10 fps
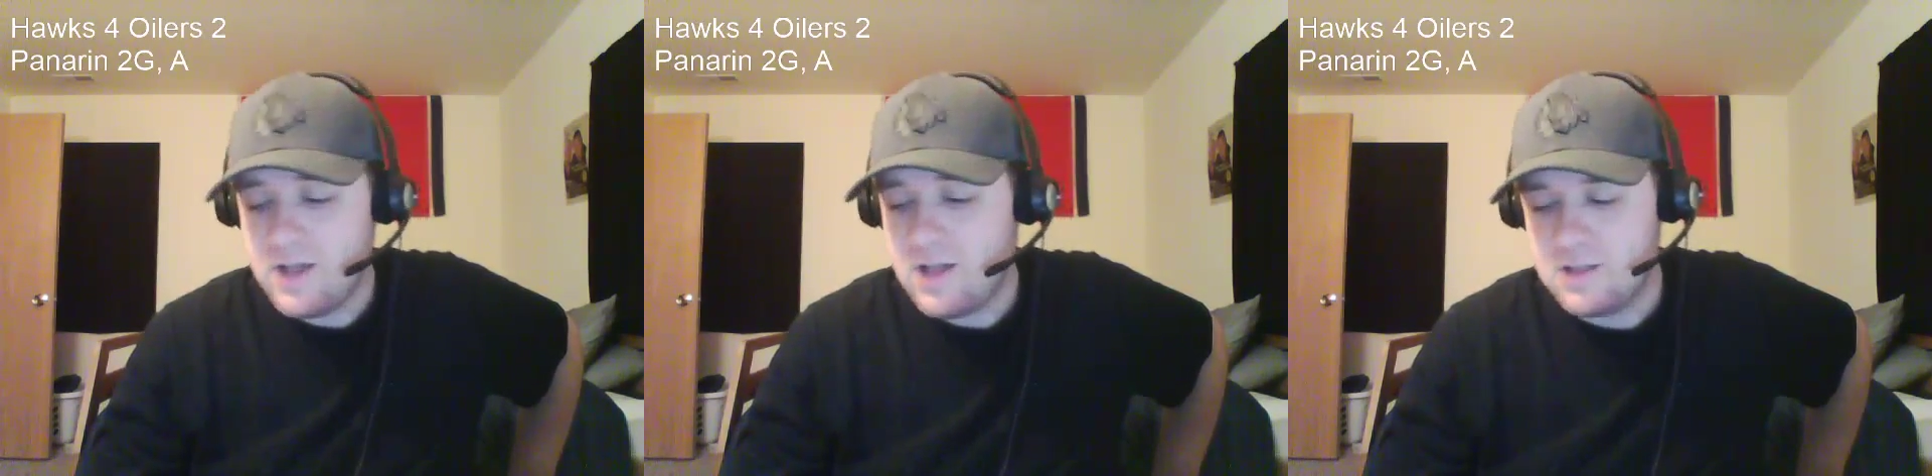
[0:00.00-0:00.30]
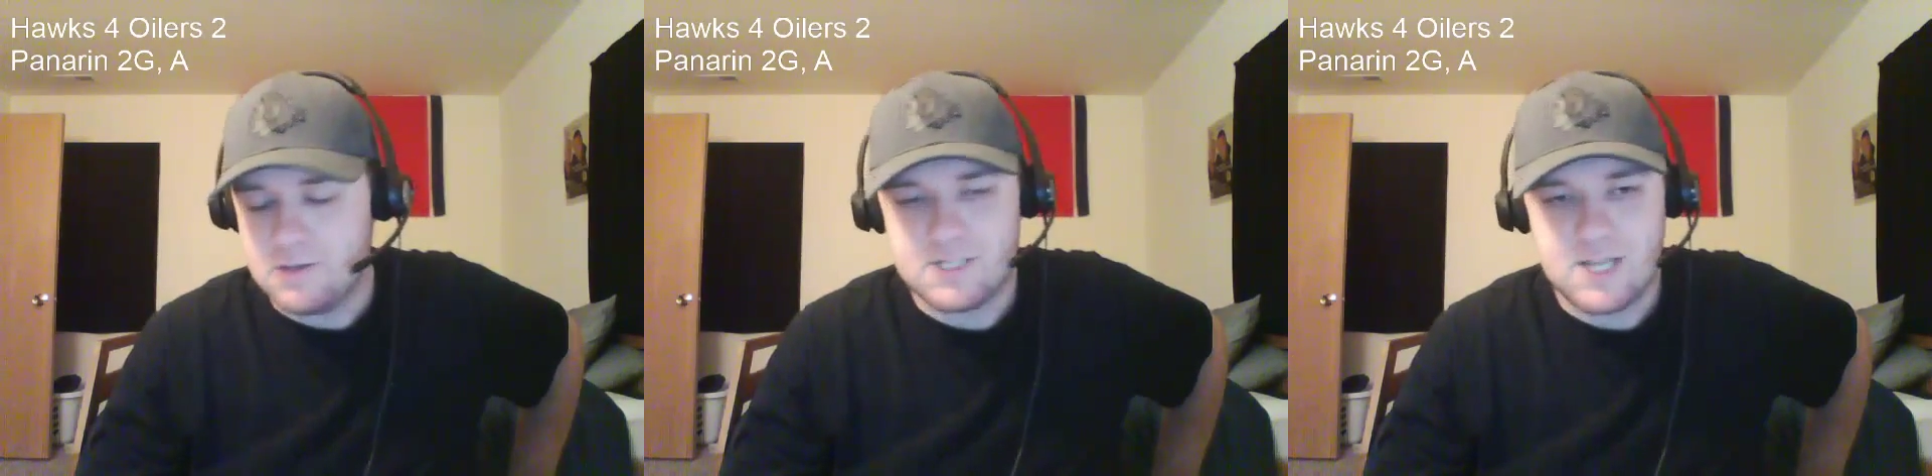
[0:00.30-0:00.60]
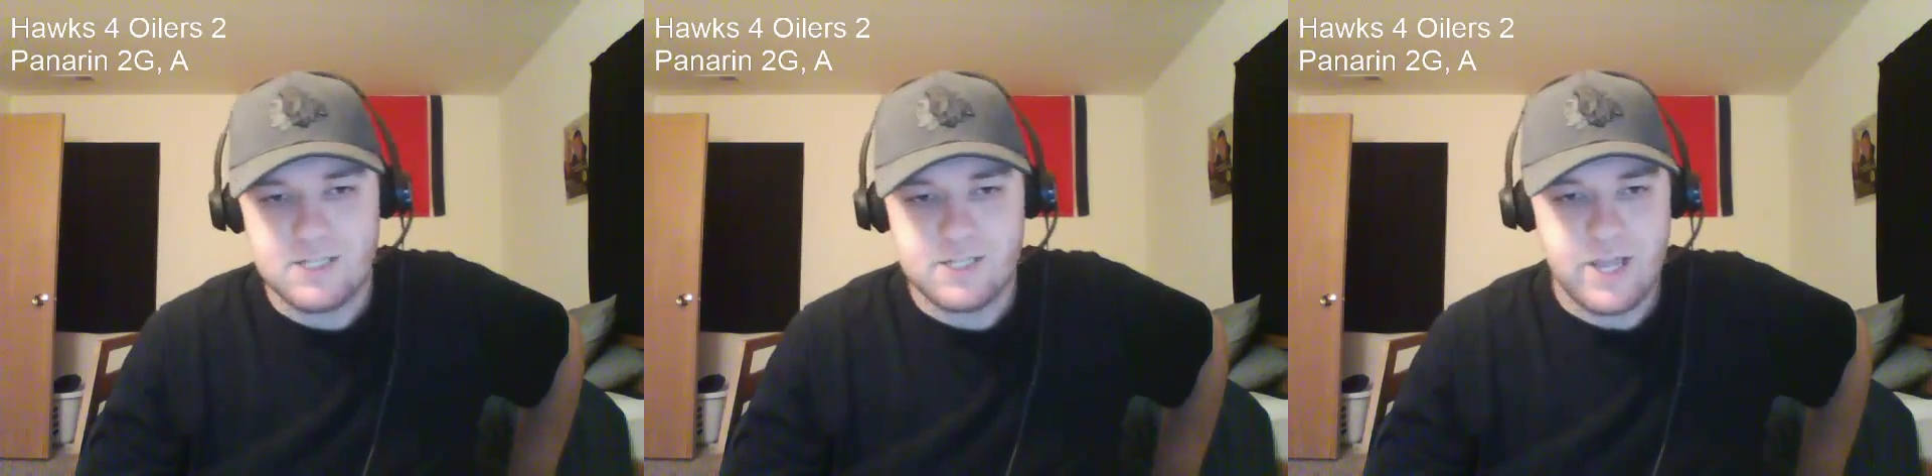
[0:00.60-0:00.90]
all of those
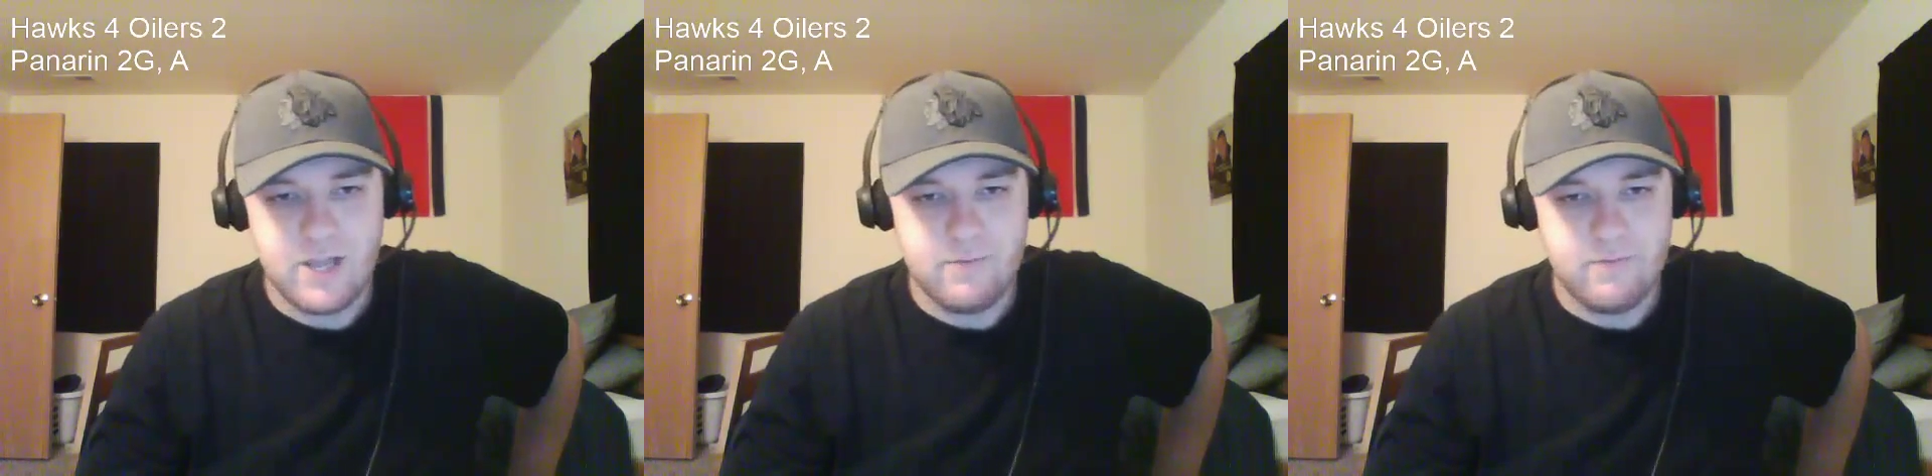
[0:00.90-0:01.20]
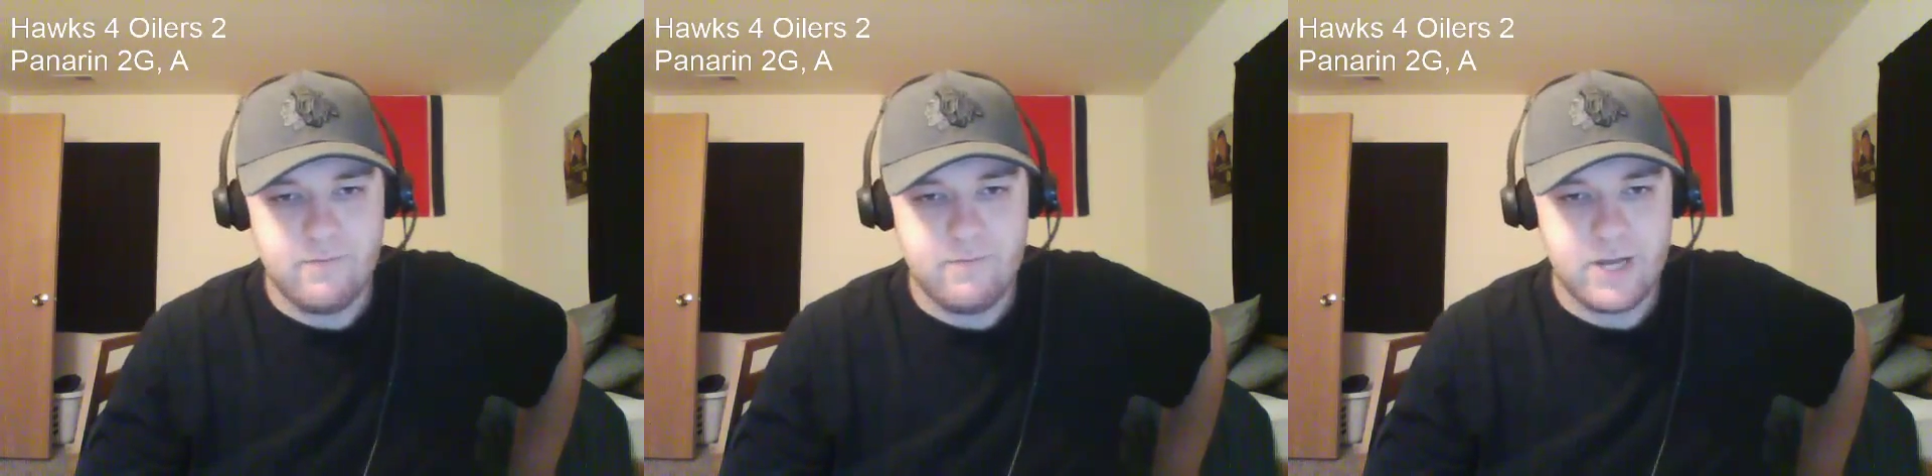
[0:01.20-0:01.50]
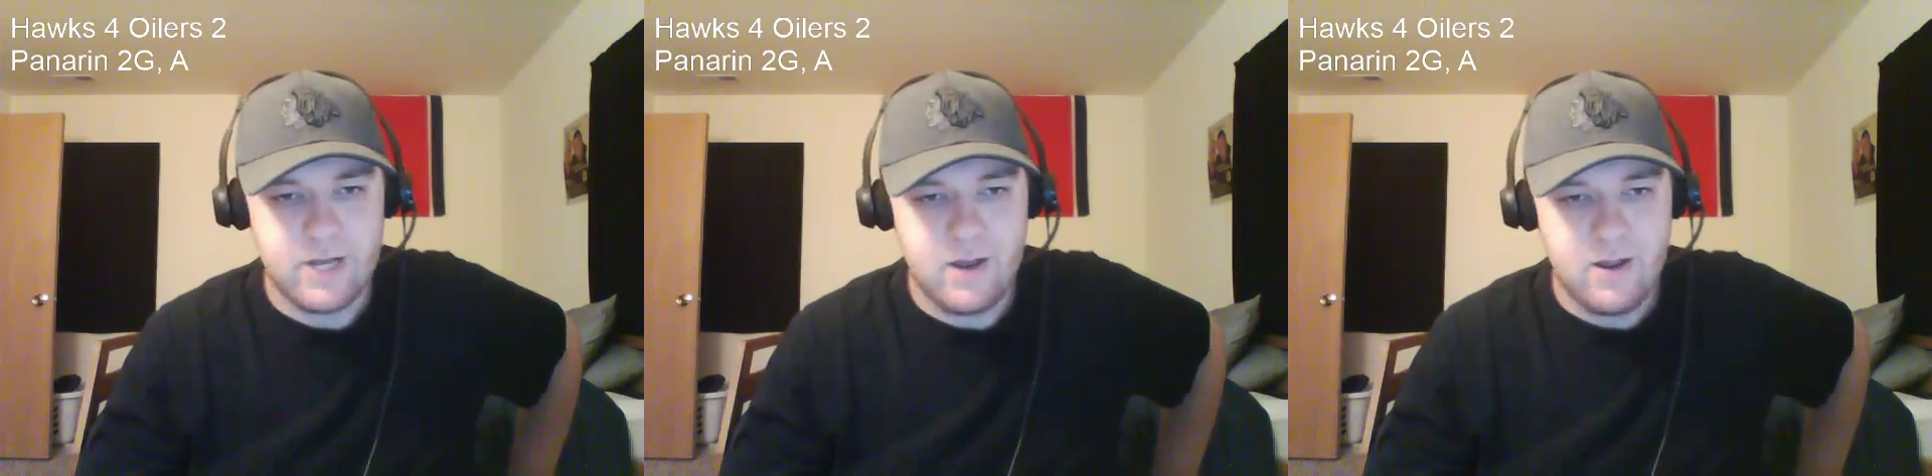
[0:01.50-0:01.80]
guys can, but